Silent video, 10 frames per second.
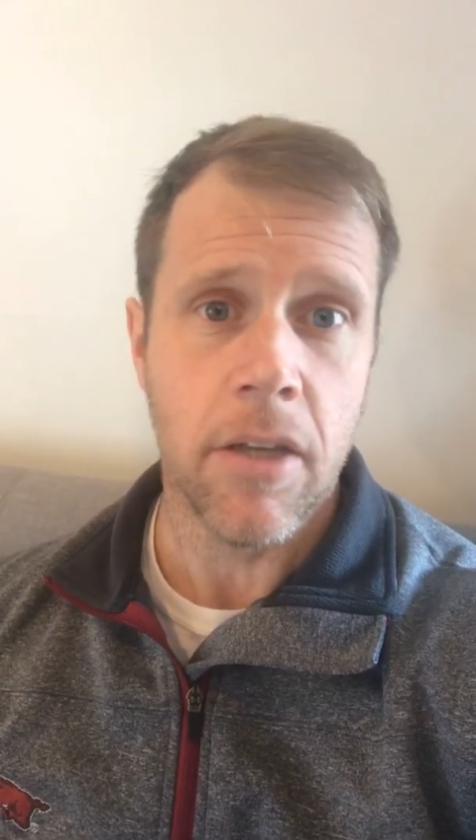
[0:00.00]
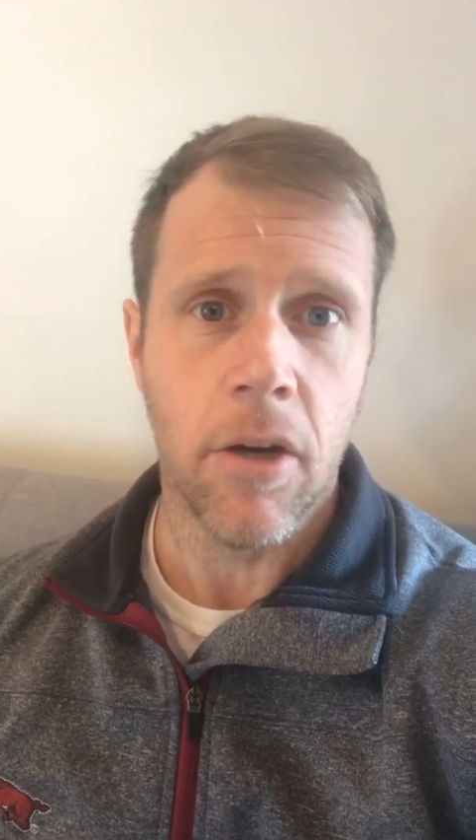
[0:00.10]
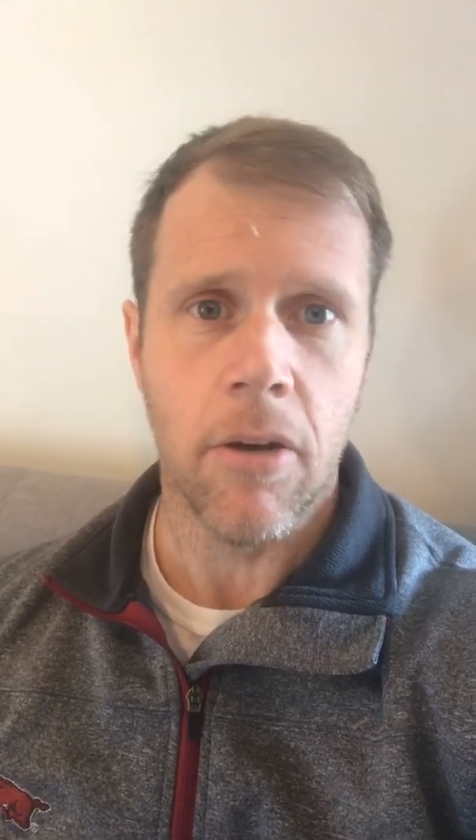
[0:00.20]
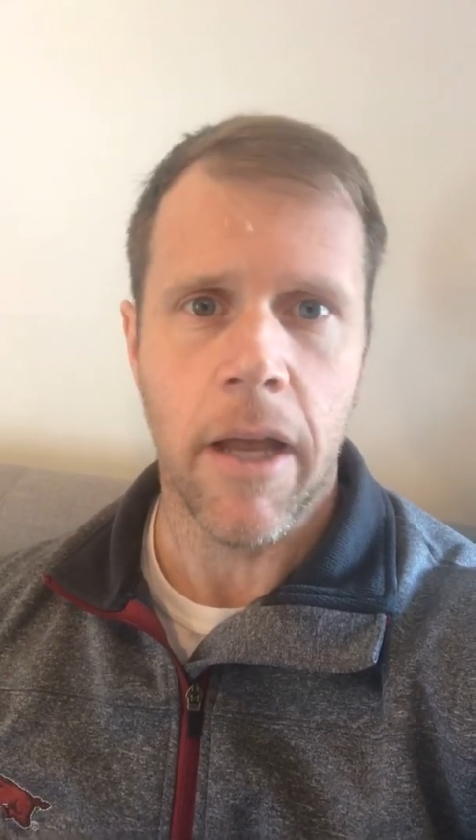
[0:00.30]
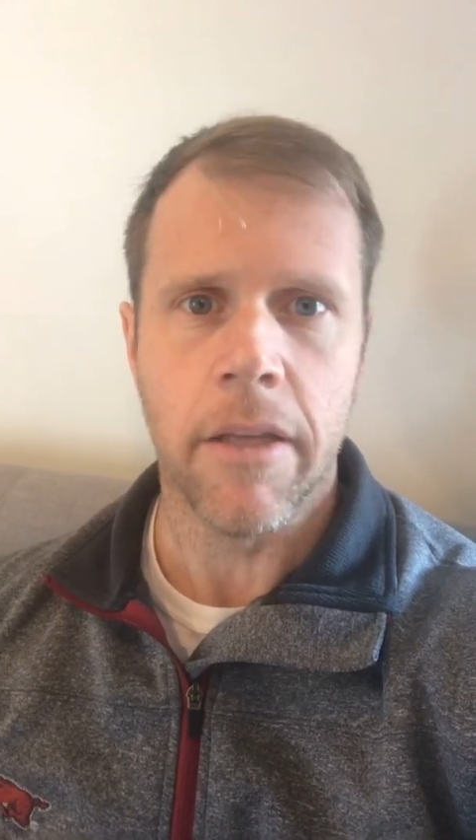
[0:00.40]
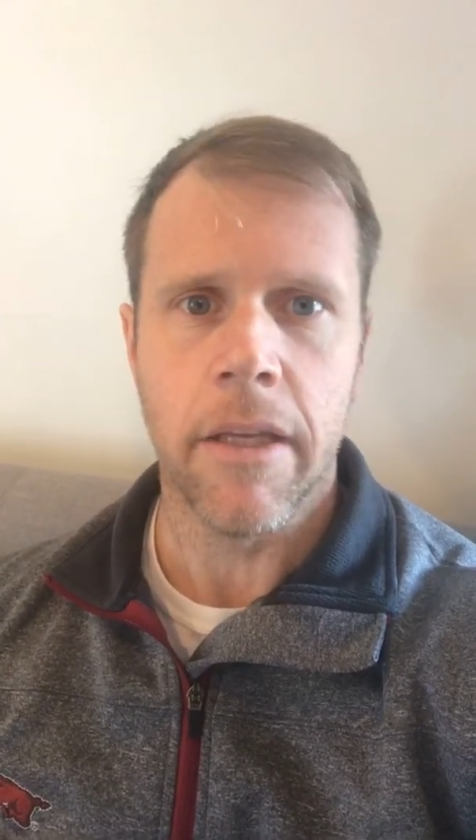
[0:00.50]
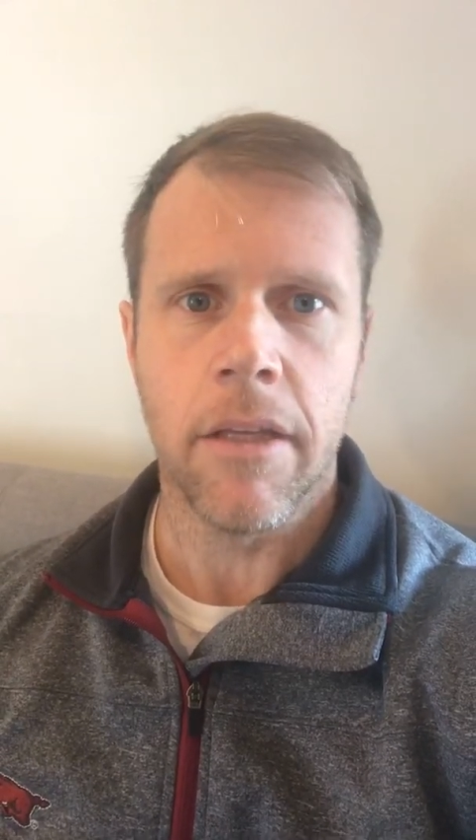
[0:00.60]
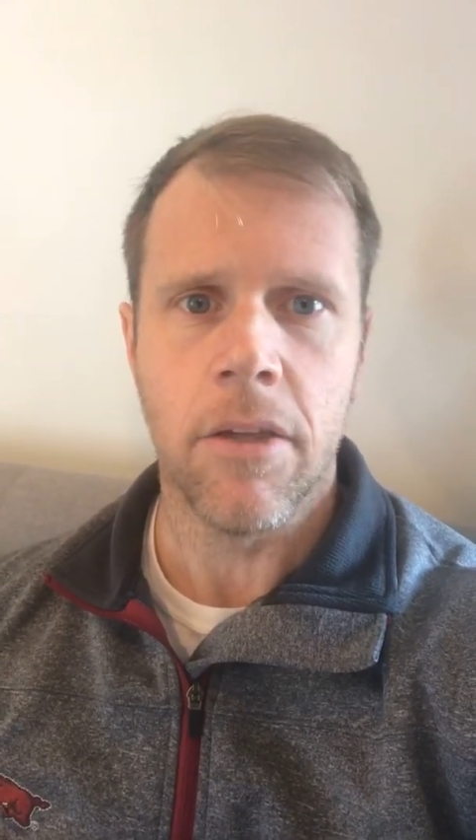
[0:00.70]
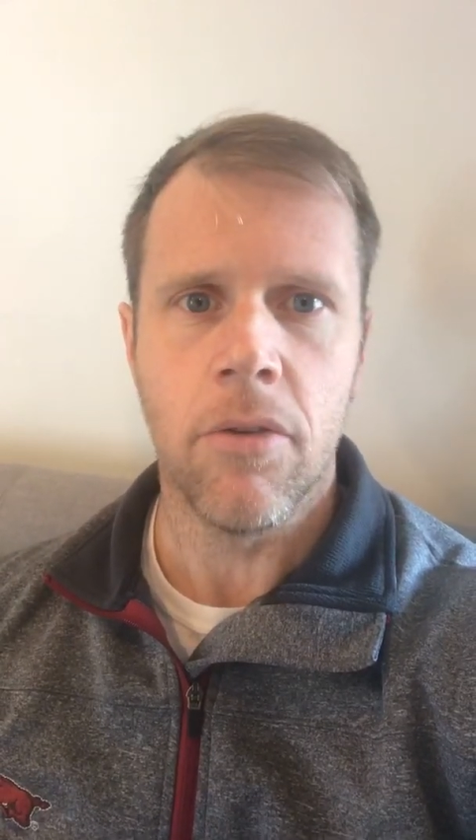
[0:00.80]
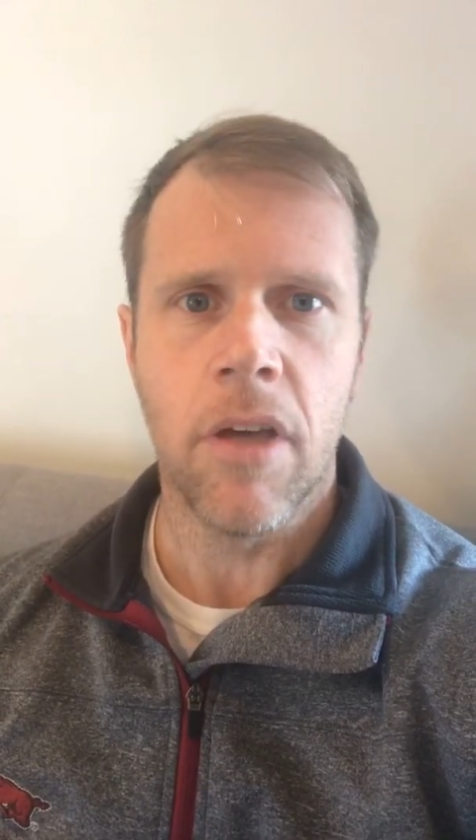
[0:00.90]
turn around and
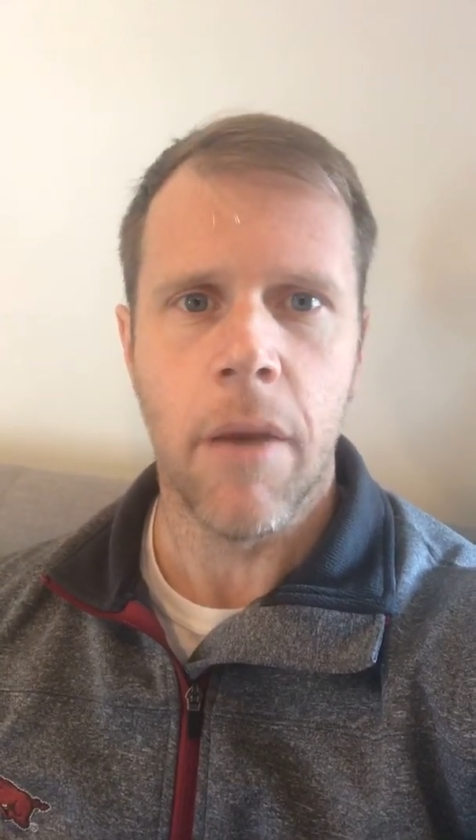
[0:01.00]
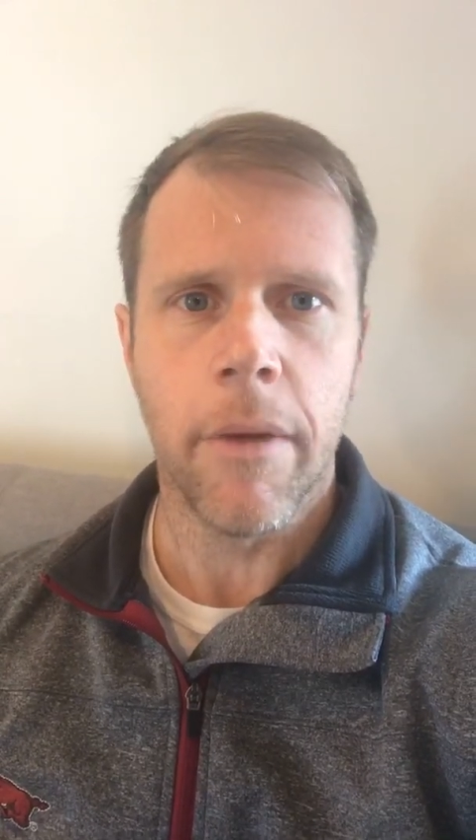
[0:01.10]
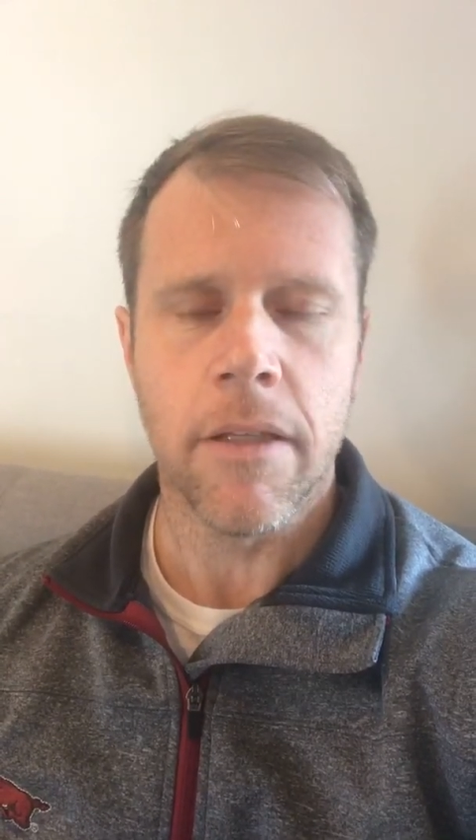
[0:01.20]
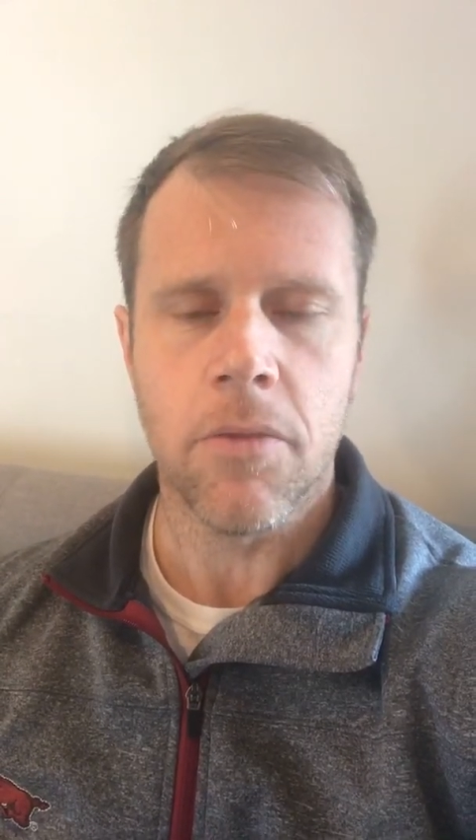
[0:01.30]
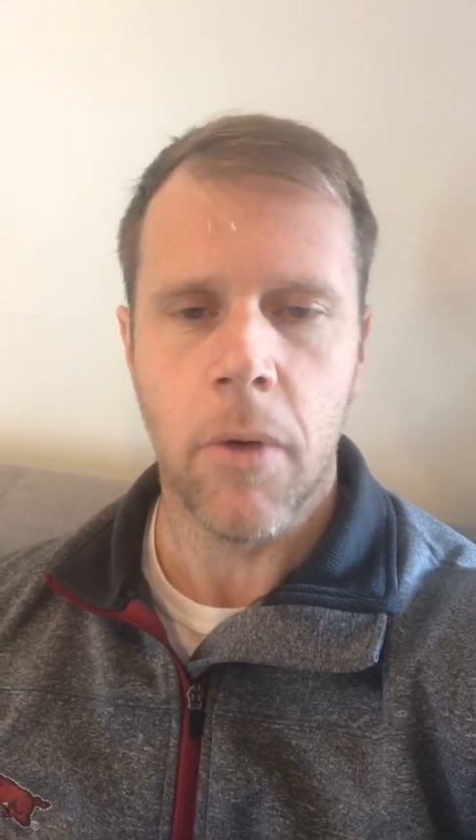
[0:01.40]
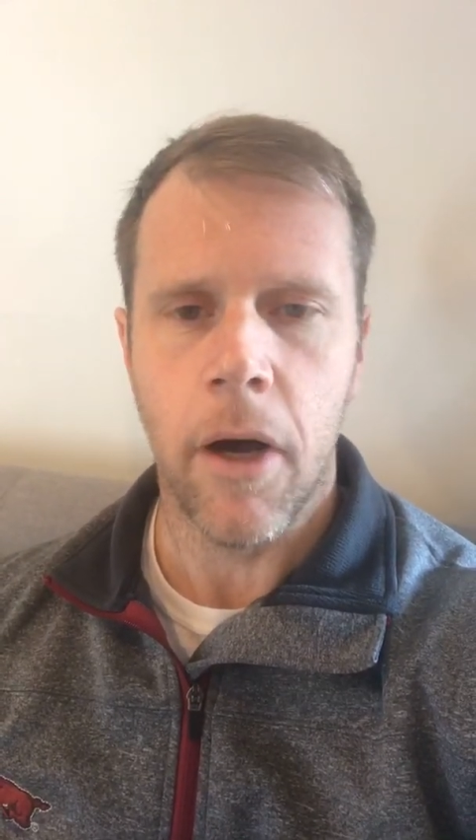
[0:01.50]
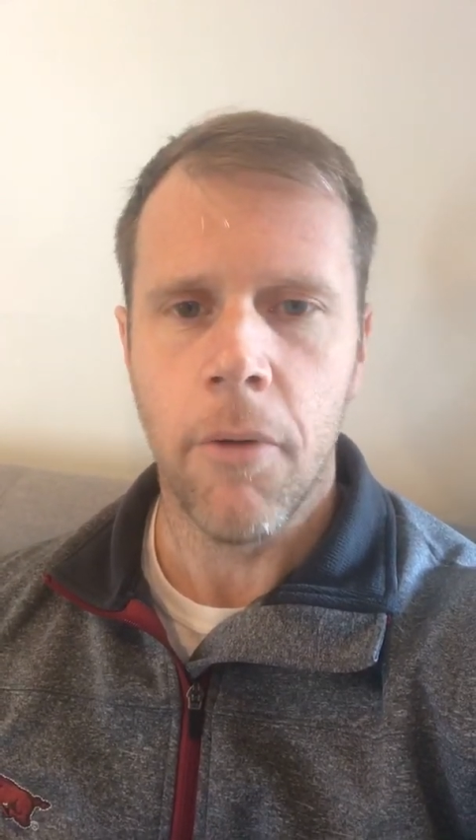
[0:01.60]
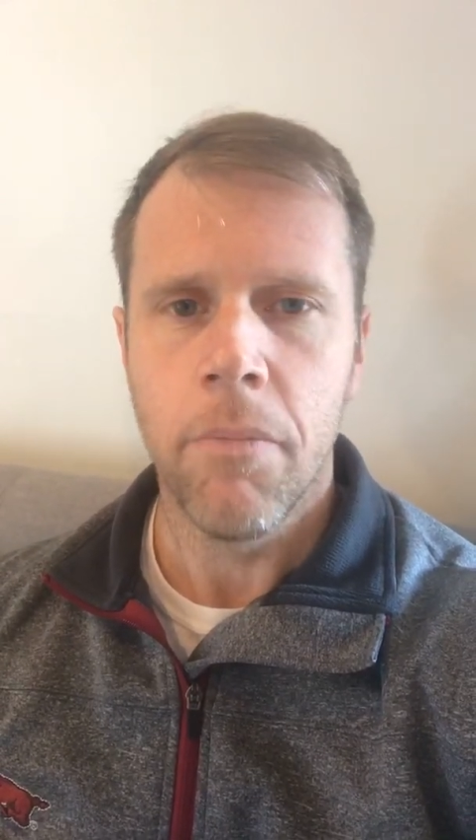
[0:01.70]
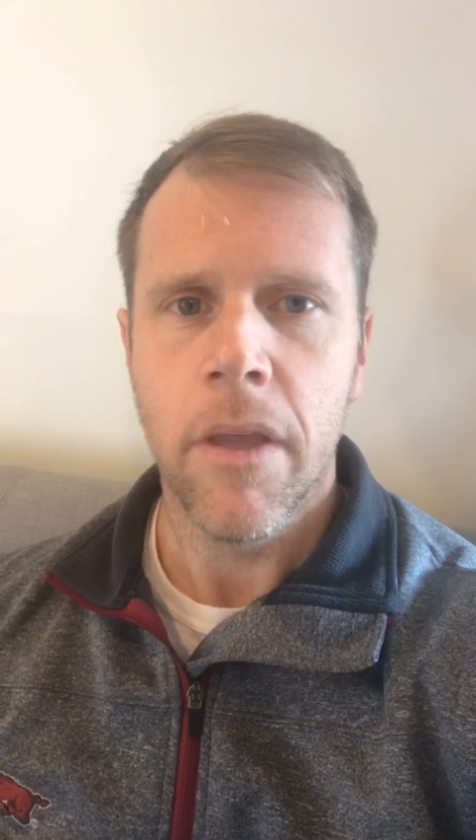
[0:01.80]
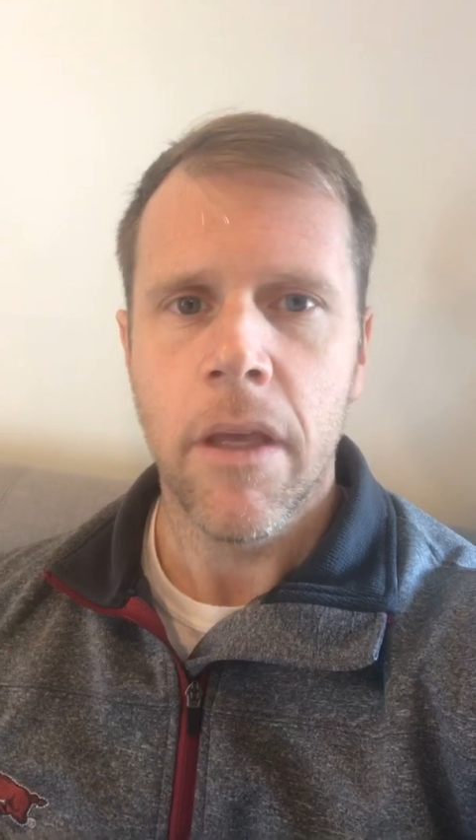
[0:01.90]
get you coming as well.